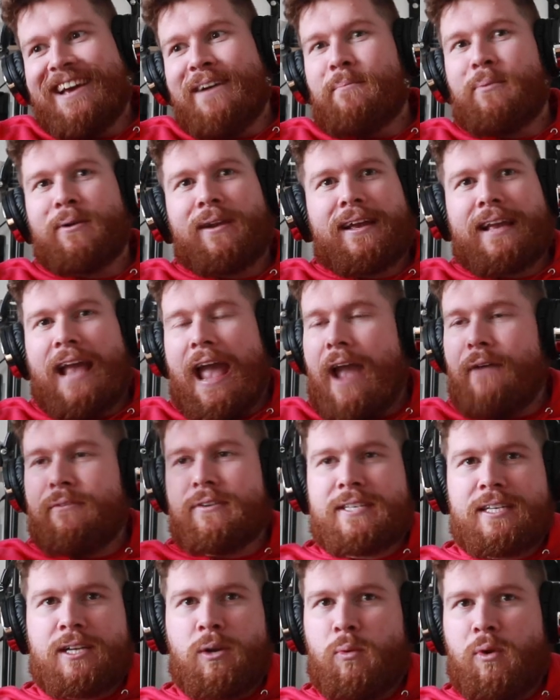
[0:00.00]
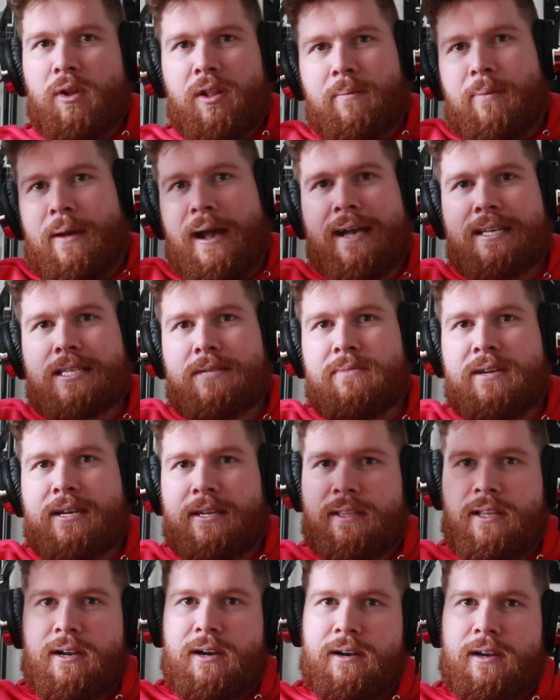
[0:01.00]
But like every single one of them passing me
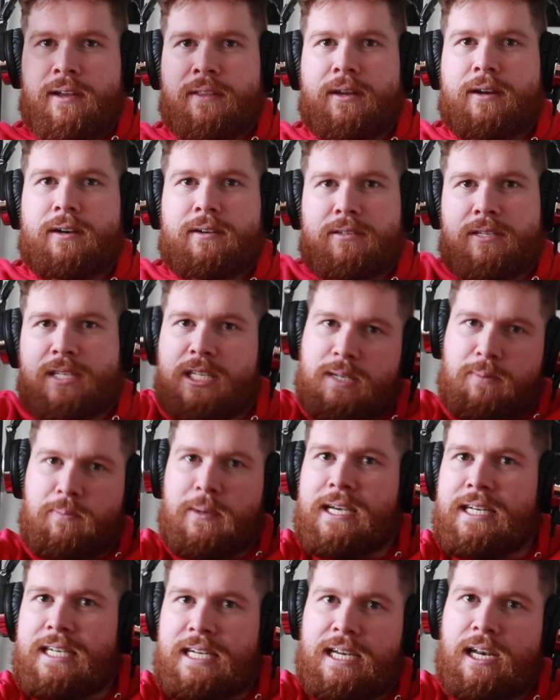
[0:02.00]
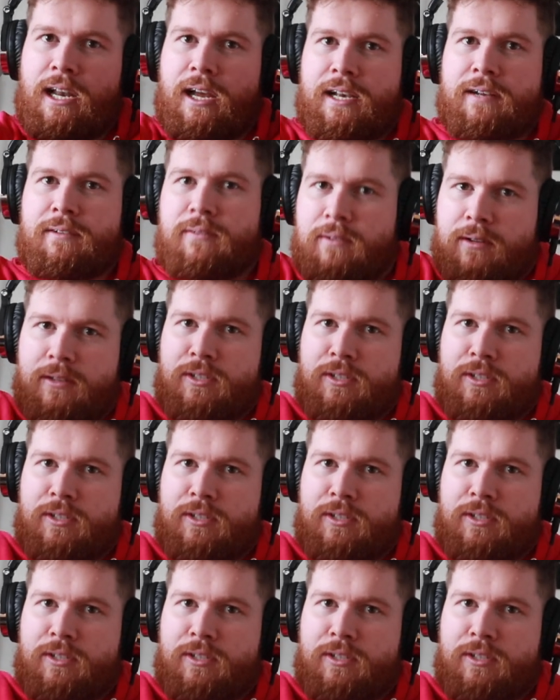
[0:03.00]
in their in their speedy like